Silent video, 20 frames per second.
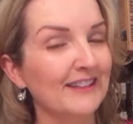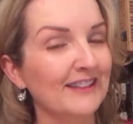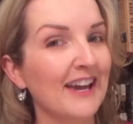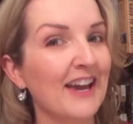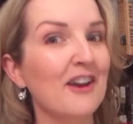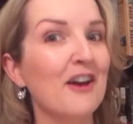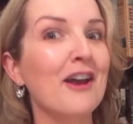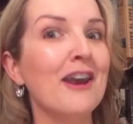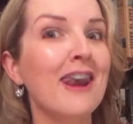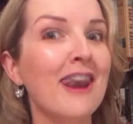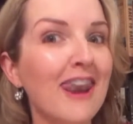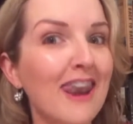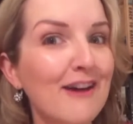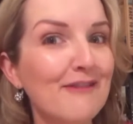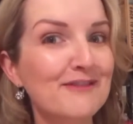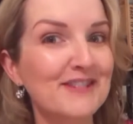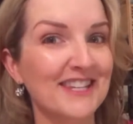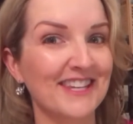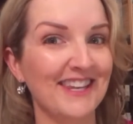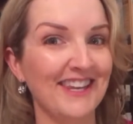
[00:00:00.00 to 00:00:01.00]
And I'd love
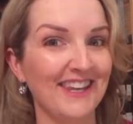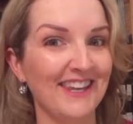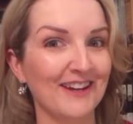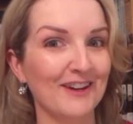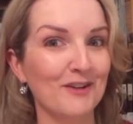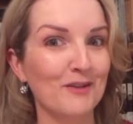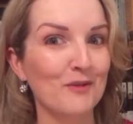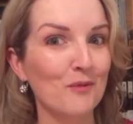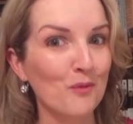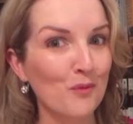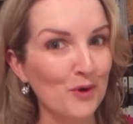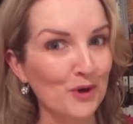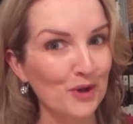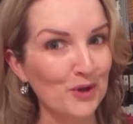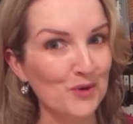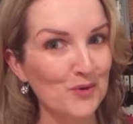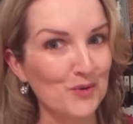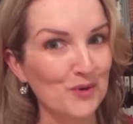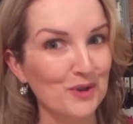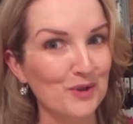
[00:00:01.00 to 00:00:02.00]
to hear, what are
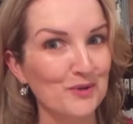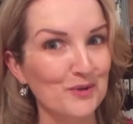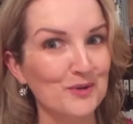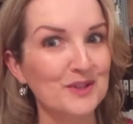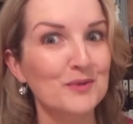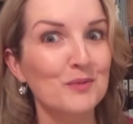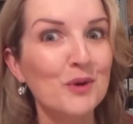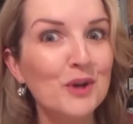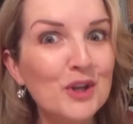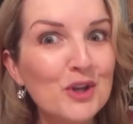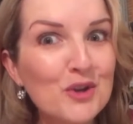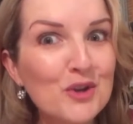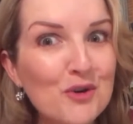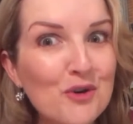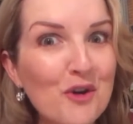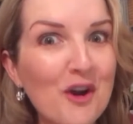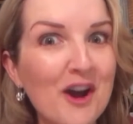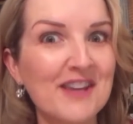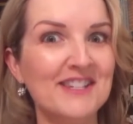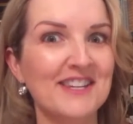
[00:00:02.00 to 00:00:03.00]
your thoughts? What are your
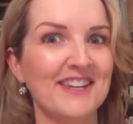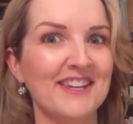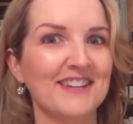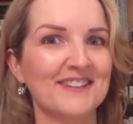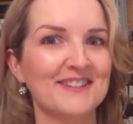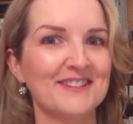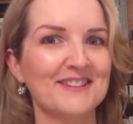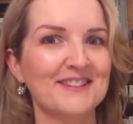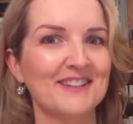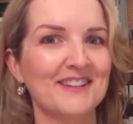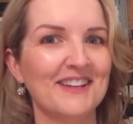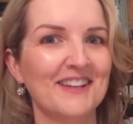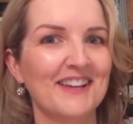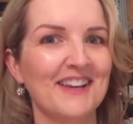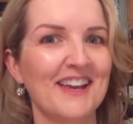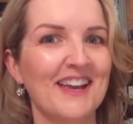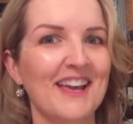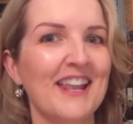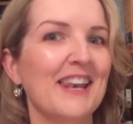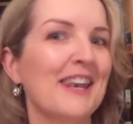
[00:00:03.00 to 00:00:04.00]
ideas?
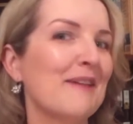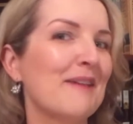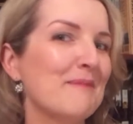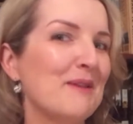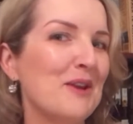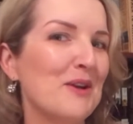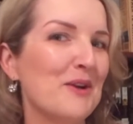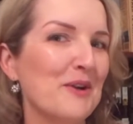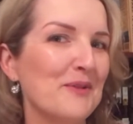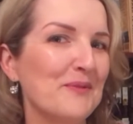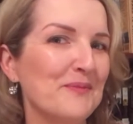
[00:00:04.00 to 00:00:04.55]
Let me know.